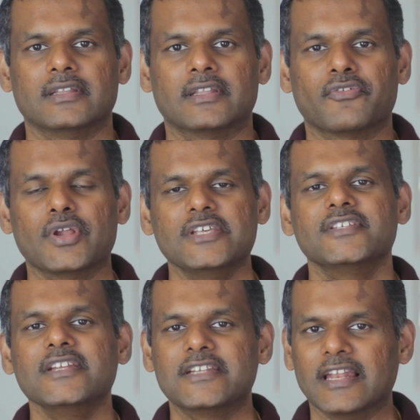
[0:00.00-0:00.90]
The
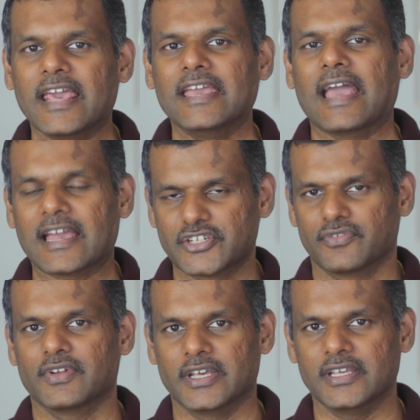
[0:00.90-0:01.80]
reason delaying
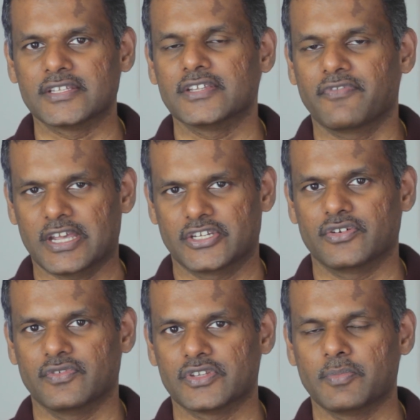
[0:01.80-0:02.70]
actively is
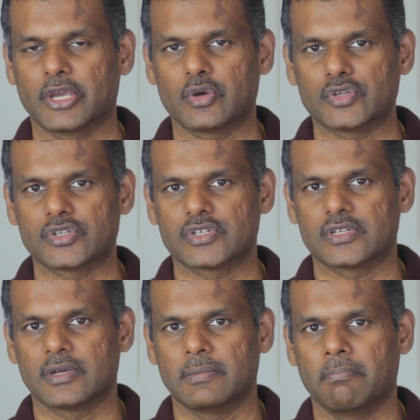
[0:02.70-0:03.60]
effective is because
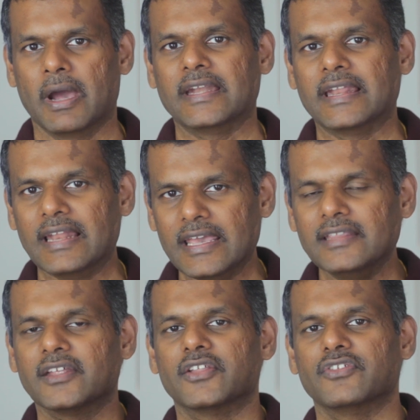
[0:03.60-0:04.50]
by
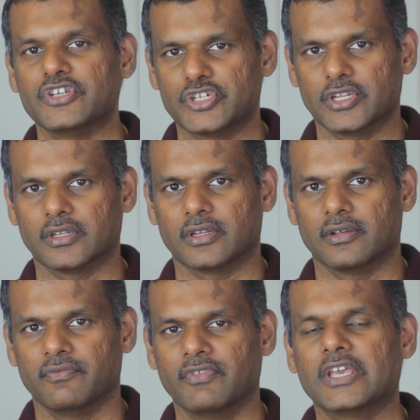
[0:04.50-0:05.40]
delaying the decision,
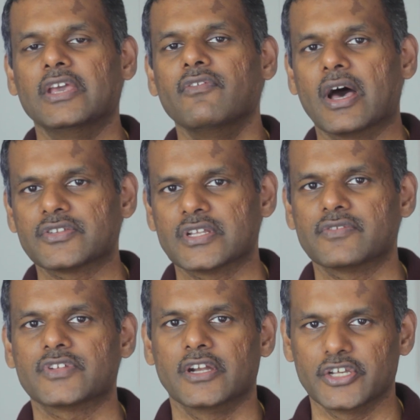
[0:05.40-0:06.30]
we give
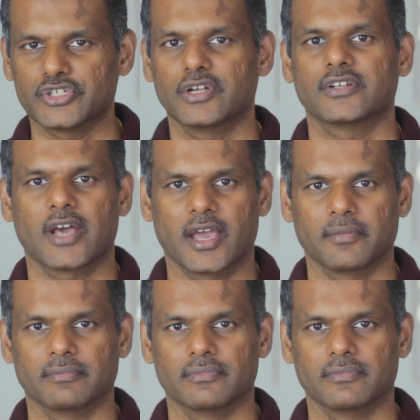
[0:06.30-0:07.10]
ourselves additional time